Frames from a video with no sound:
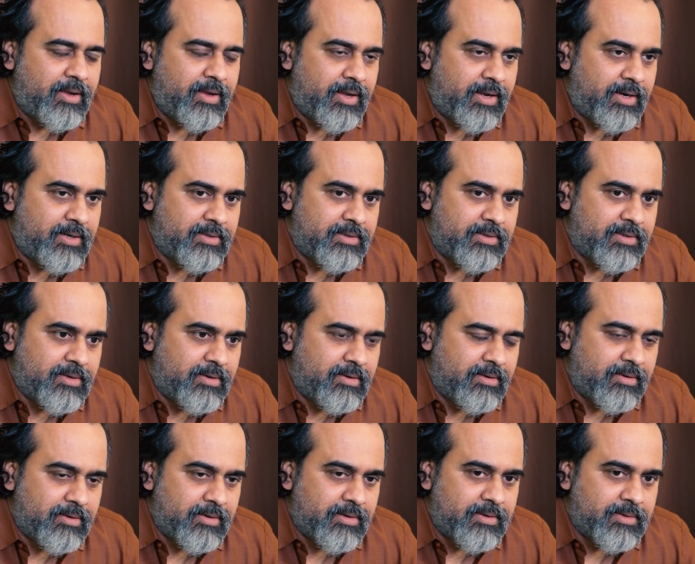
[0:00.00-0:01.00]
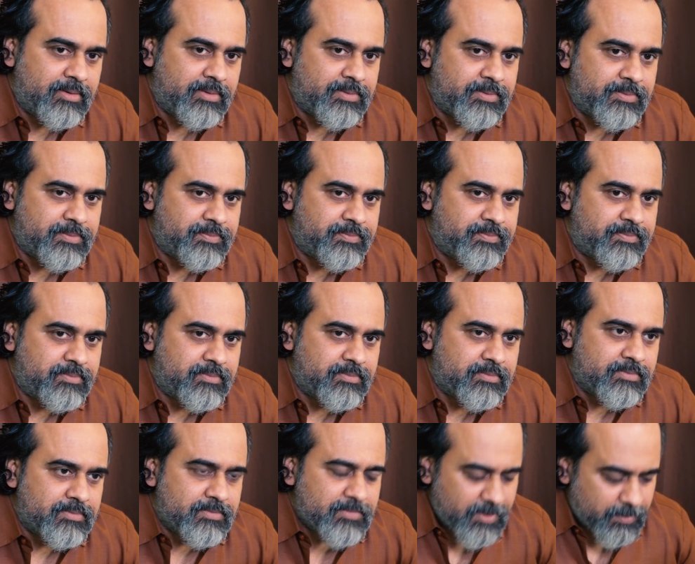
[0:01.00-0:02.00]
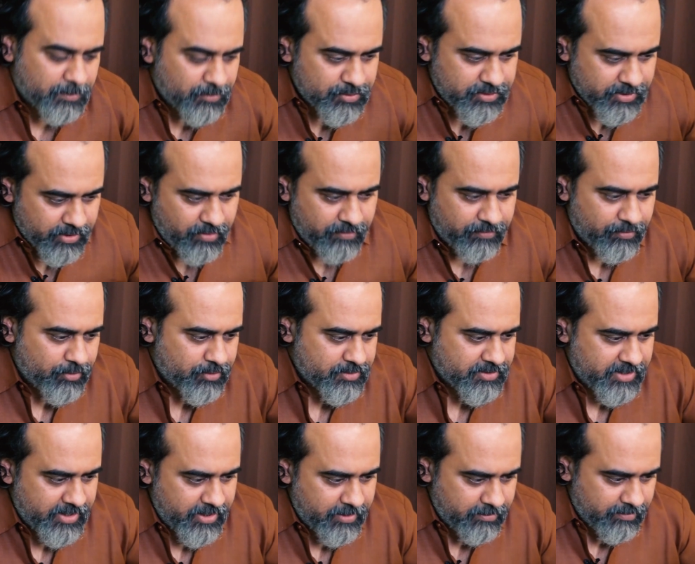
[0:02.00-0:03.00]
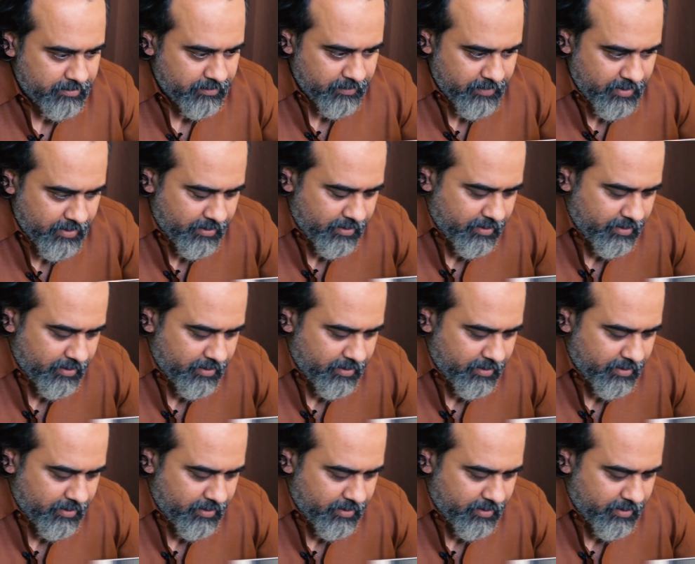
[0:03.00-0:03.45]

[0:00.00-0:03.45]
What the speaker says: and the butcher, of course, came